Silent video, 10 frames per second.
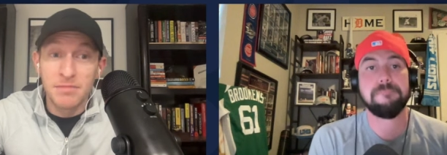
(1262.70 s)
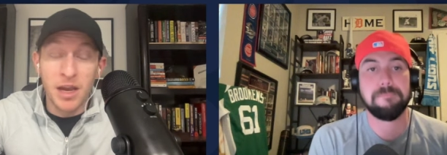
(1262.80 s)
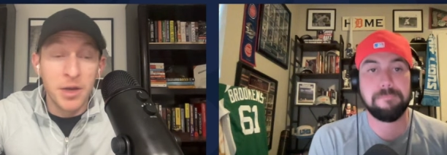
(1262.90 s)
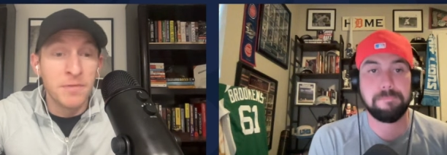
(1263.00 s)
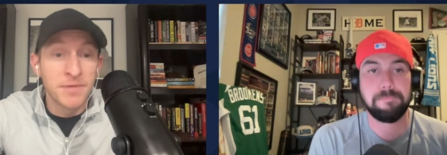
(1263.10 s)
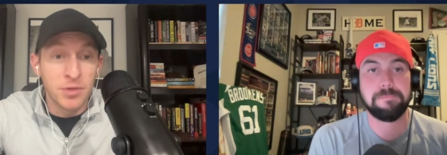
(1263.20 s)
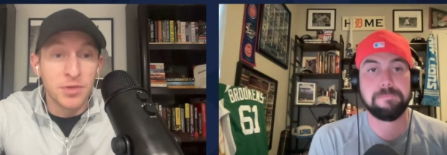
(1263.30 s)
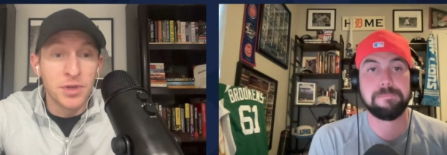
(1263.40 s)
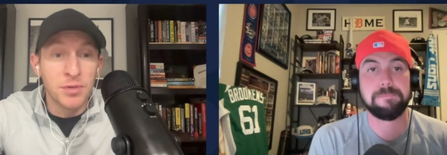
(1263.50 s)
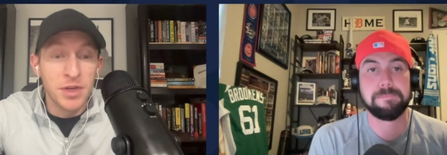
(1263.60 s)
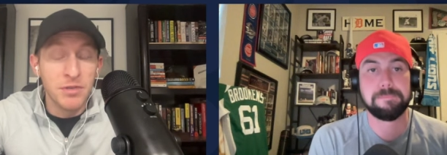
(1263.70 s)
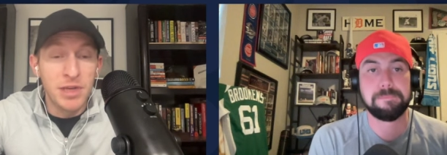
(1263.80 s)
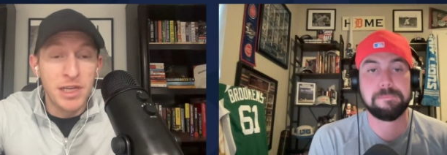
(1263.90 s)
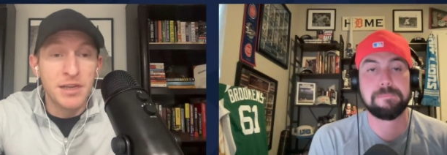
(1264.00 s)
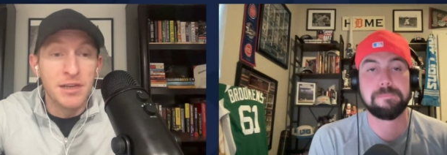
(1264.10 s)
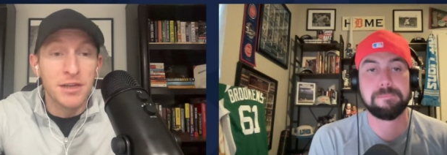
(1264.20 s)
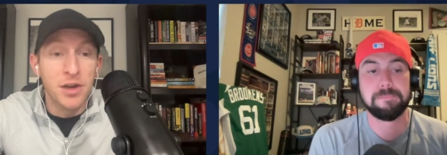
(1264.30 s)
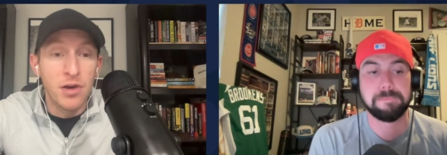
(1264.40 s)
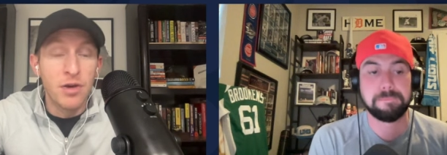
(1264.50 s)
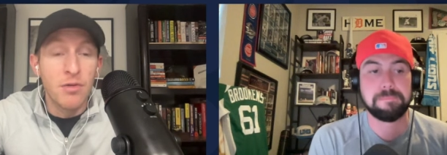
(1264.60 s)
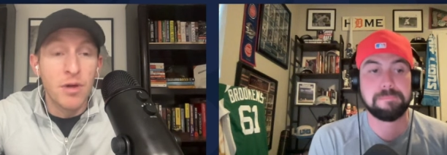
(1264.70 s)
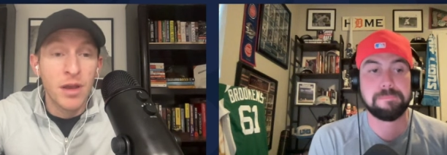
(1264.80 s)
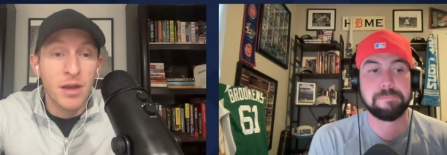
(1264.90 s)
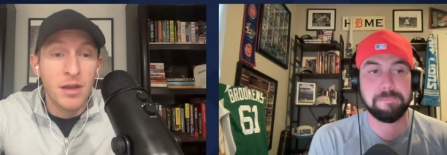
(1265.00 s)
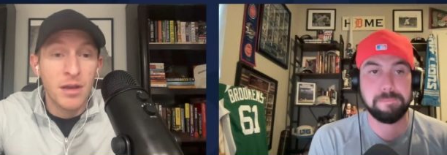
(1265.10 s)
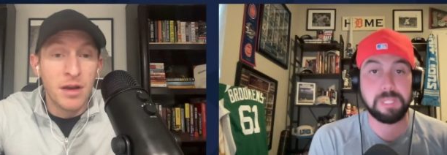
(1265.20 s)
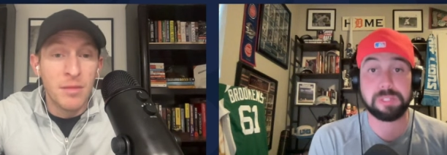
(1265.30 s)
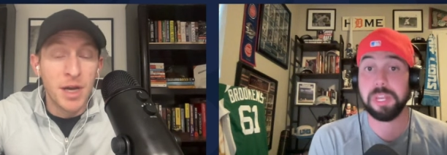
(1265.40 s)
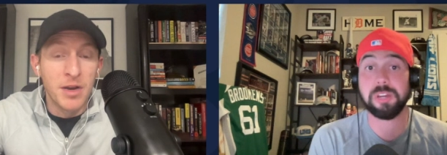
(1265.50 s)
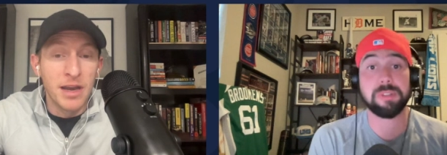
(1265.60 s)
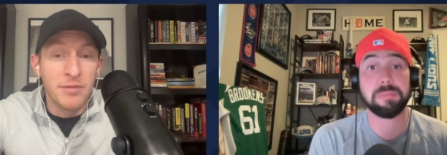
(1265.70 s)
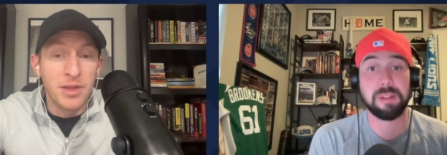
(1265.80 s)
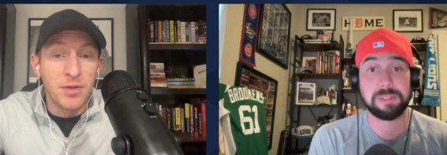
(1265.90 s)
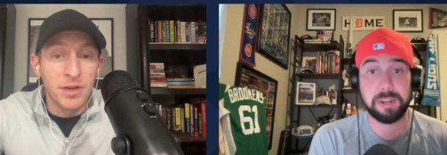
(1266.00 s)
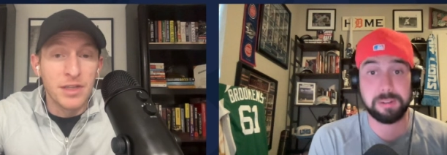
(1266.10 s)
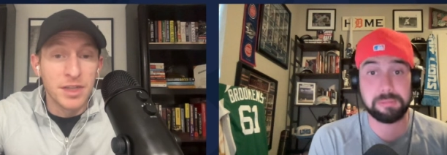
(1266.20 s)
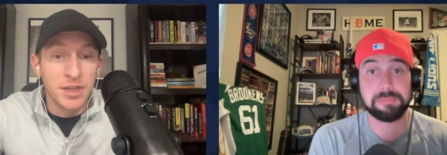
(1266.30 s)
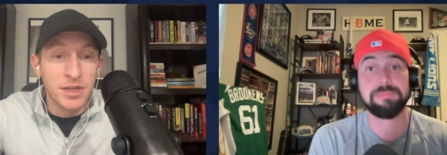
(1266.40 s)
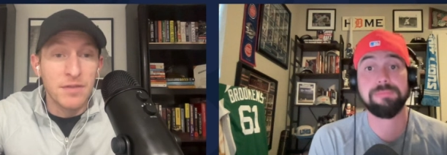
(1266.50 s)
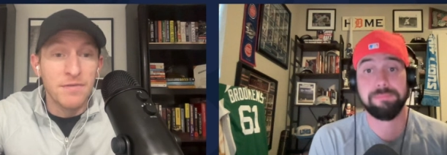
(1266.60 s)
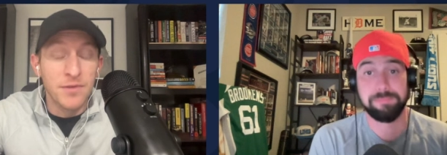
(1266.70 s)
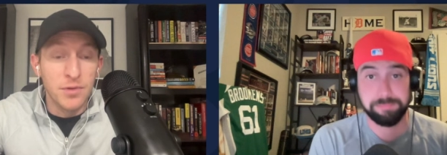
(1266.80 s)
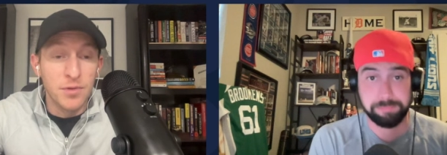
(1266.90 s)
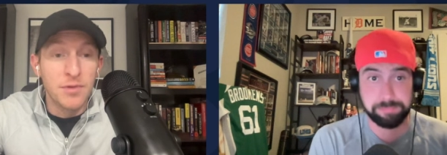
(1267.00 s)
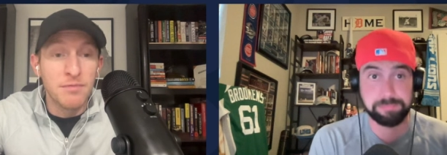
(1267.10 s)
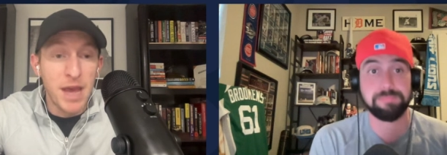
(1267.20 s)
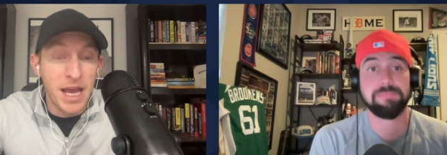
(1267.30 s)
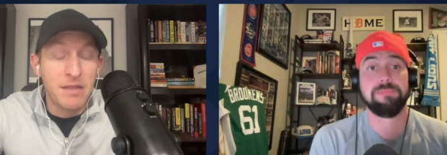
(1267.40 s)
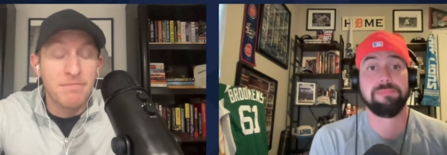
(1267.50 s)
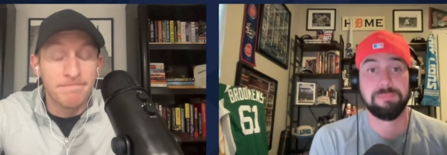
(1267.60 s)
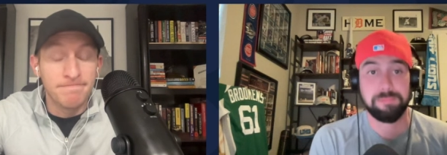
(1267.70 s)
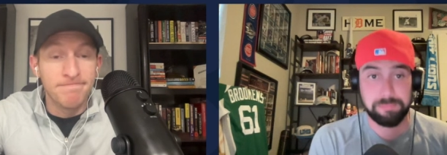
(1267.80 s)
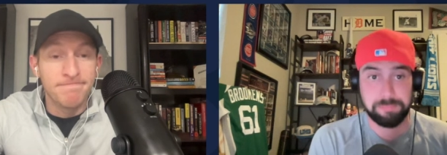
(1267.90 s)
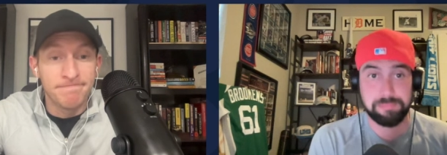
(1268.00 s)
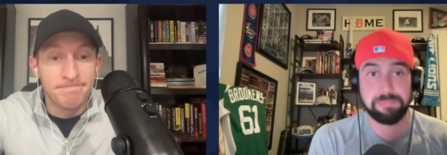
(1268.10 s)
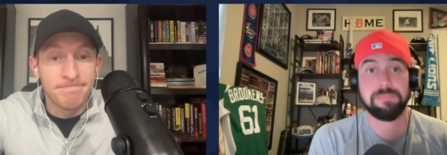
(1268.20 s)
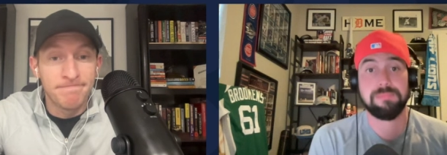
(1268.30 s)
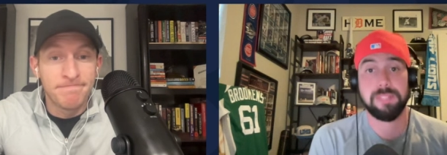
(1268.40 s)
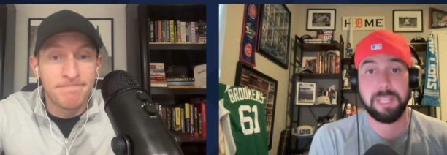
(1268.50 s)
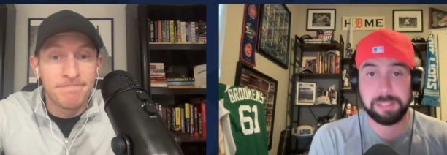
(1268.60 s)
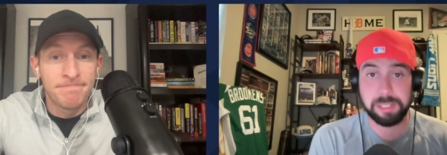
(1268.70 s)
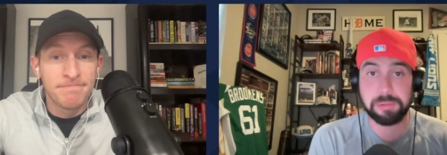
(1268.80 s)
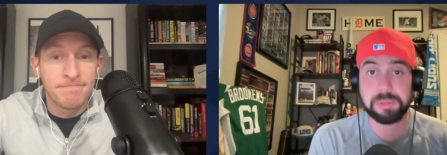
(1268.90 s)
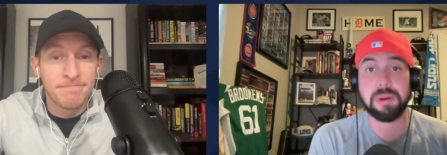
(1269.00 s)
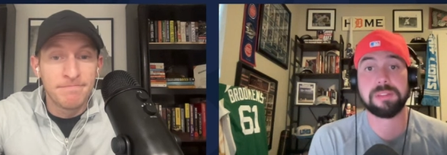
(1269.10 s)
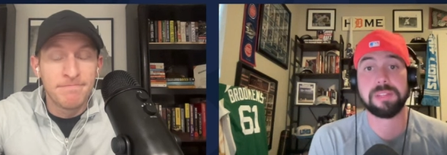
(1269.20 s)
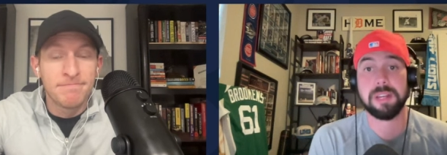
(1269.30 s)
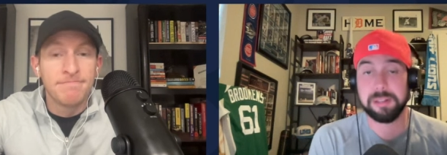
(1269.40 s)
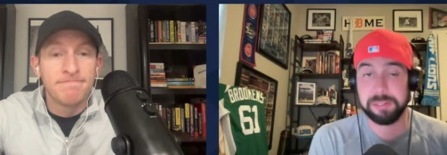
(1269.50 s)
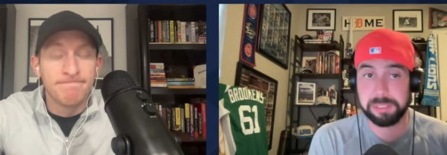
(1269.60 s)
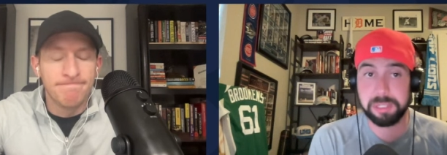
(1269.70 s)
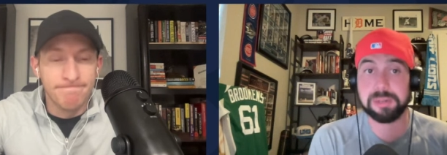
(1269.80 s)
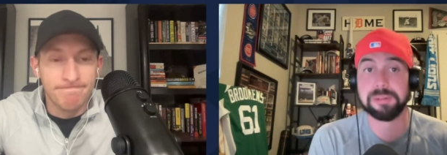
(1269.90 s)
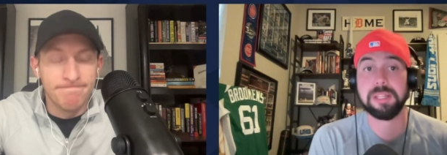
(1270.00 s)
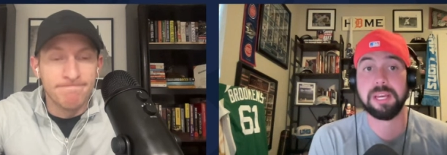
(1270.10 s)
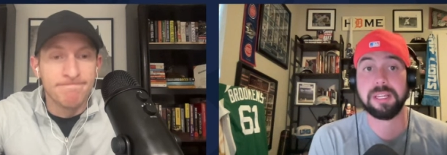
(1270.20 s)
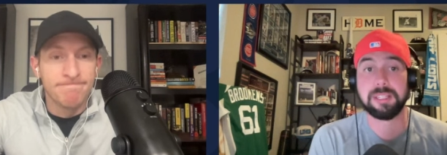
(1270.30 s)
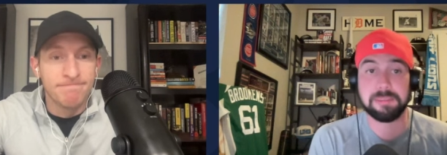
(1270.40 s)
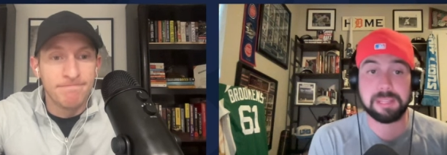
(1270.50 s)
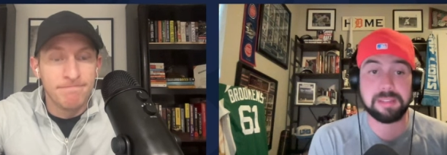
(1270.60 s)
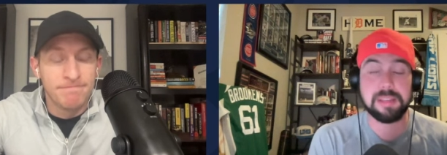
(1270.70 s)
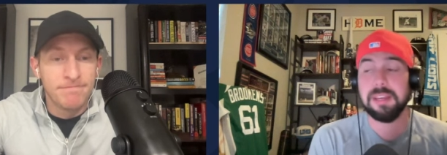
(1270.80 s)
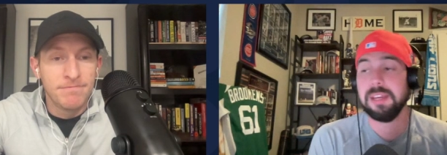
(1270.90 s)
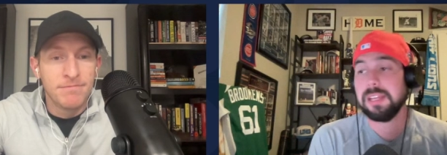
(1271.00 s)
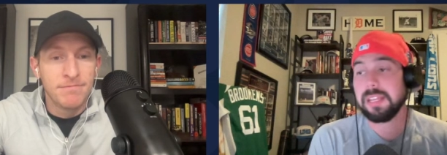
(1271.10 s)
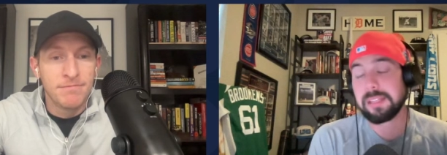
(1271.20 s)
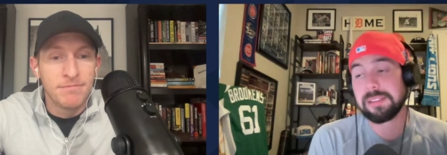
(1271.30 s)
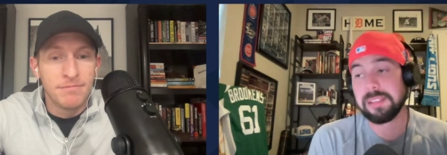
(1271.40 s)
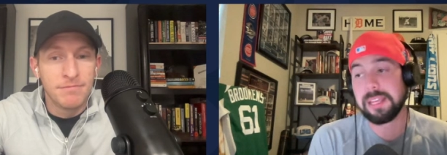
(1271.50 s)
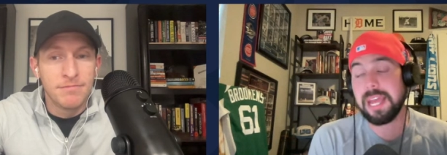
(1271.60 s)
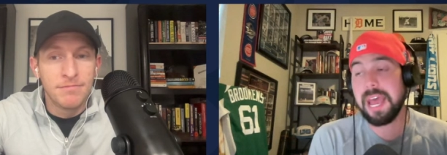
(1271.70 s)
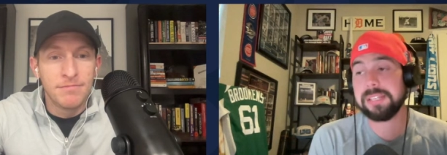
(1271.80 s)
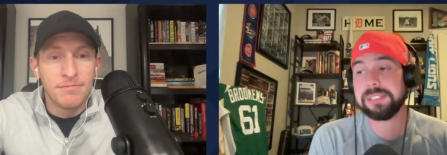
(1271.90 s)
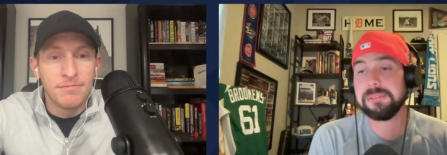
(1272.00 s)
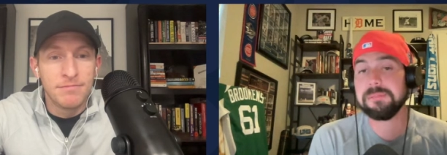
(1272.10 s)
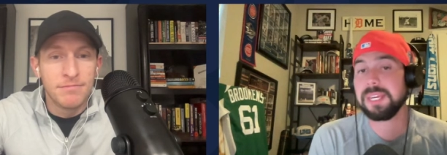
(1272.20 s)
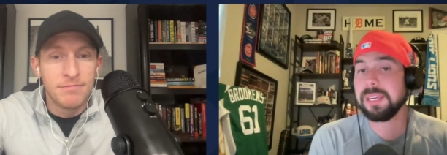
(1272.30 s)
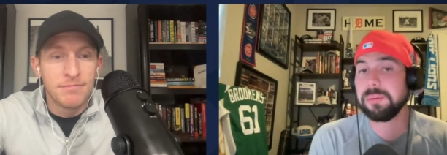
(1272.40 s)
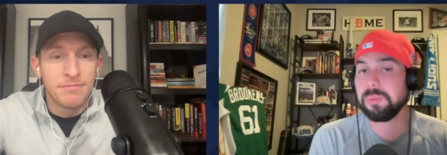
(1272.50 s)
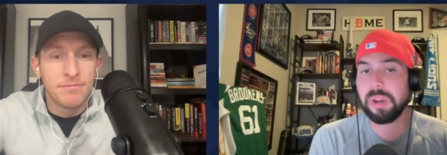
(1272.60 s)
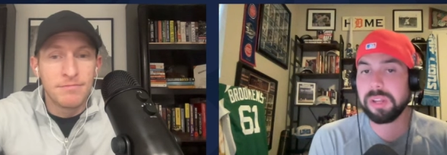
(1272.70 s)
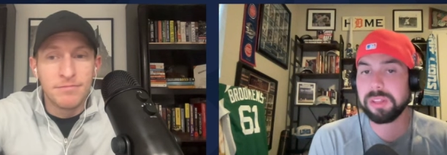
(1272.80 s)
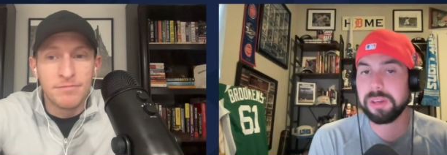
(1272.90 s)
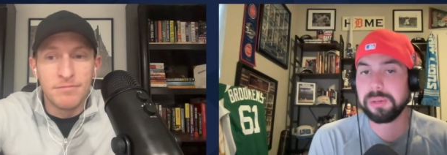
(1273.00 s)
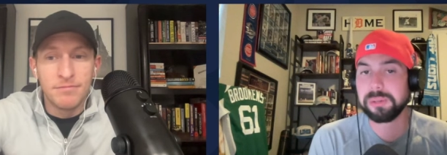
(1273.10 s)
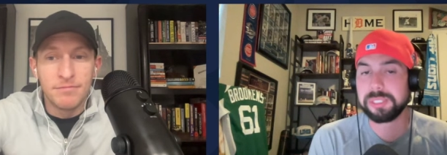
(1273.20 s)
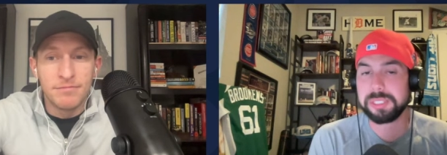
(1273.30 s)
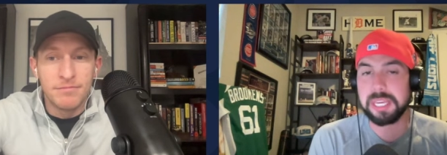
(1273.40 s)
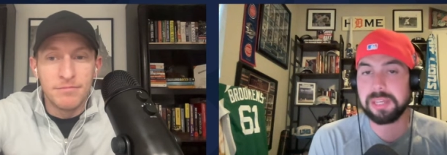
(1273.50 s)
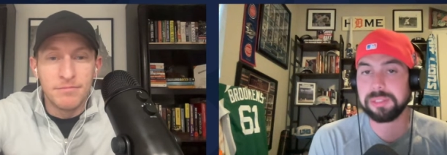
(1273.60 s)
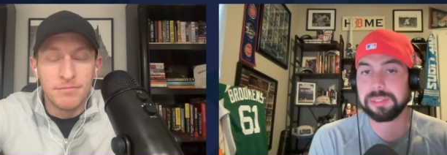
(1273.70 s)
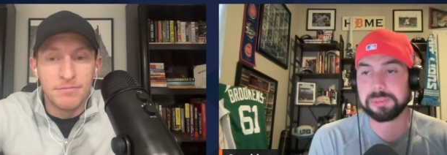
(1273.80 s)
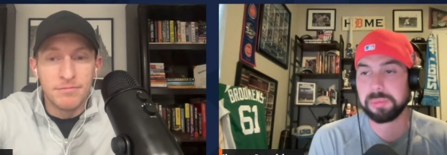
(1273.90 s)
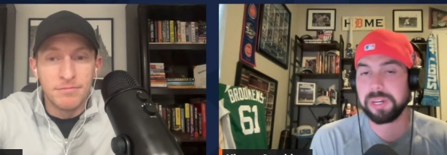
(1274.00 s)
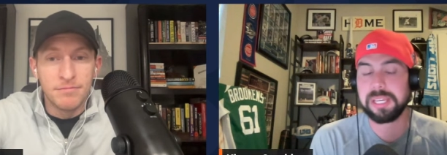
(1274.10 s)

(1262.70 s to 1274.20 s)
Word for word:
Speaker 1: kind of told you what you needed to know and about how the organization viewed Matt. Mm-hmm.
Speaker 2: Yeah, stuck with Montero. So, mm-hmm. like, I mean, it it has to be one of those deals where